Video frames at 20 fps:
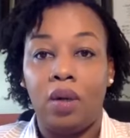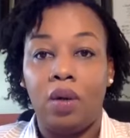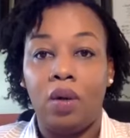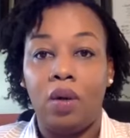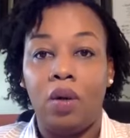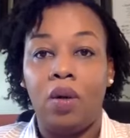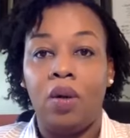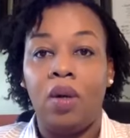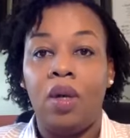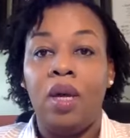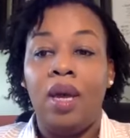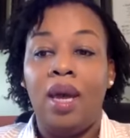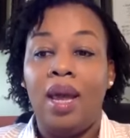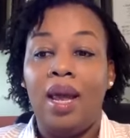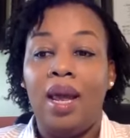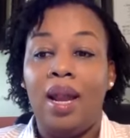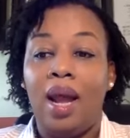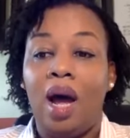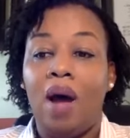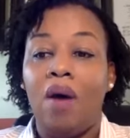all,
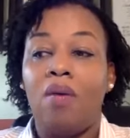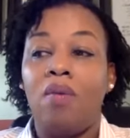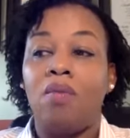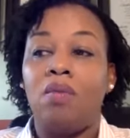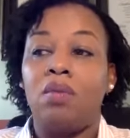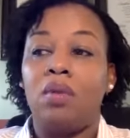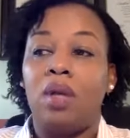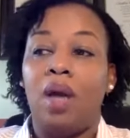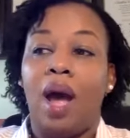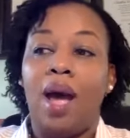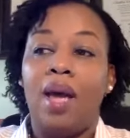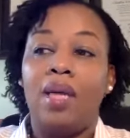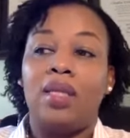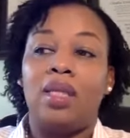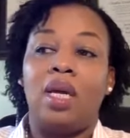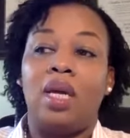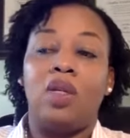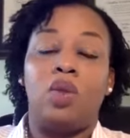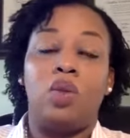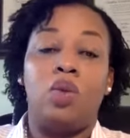and now ICE
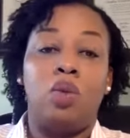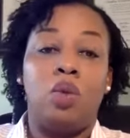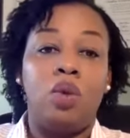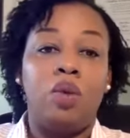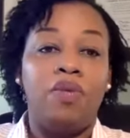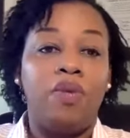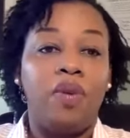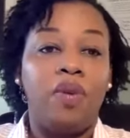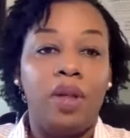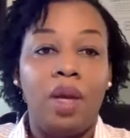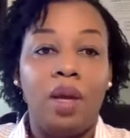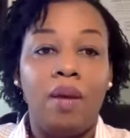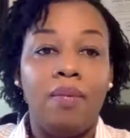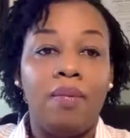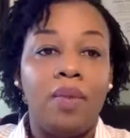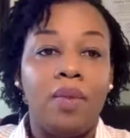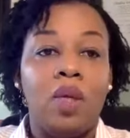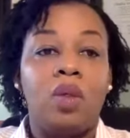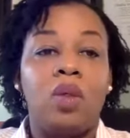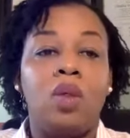has to look for them.
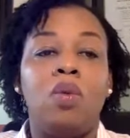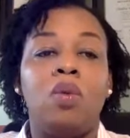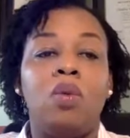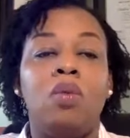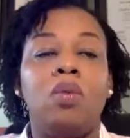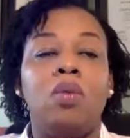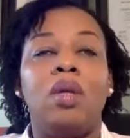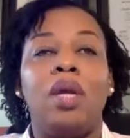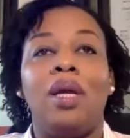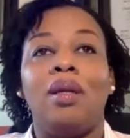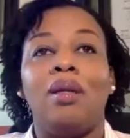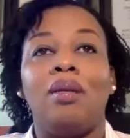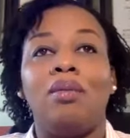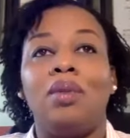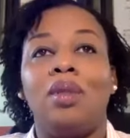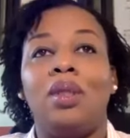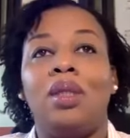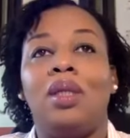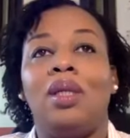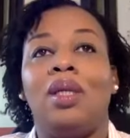So like
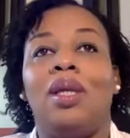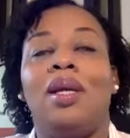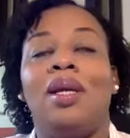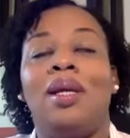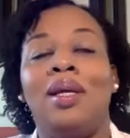really,